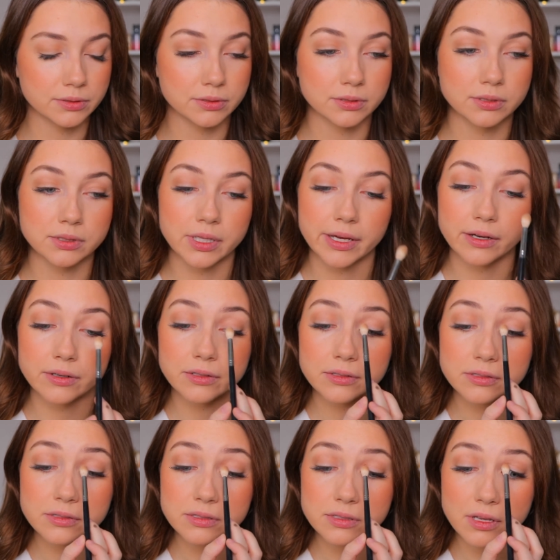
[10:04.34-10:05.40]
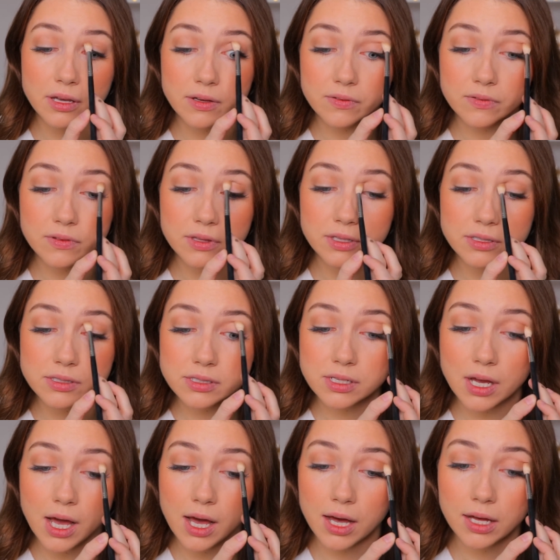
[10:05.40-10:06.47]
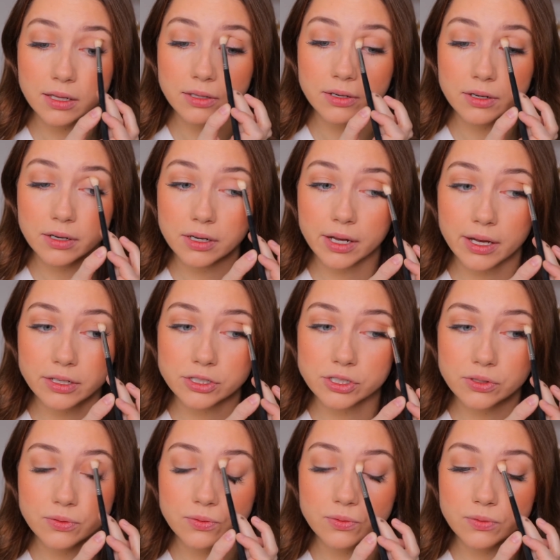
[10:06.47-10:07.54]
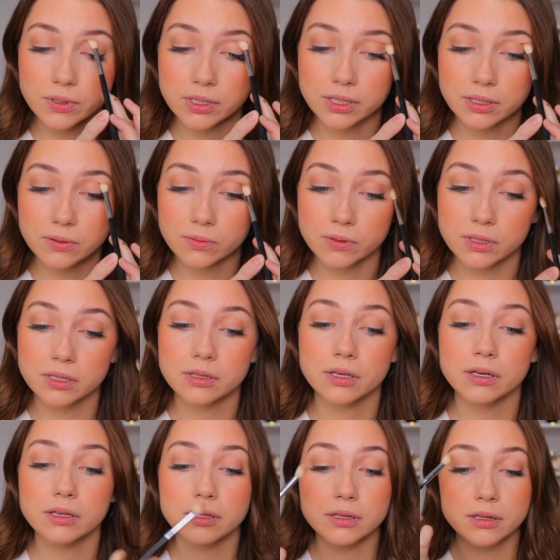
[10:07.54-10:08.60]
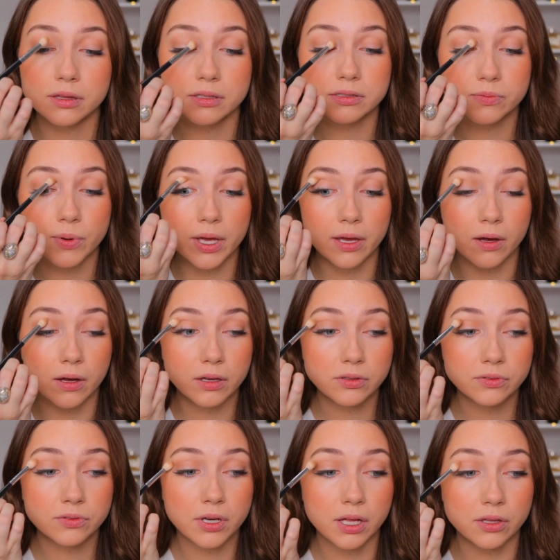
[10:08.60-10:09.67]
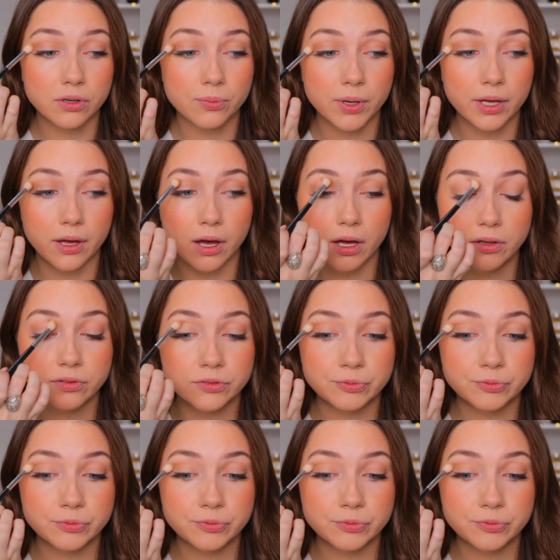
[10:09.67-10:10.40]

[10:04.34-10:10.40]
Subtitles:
layers of this color. I actually really like this color payoff.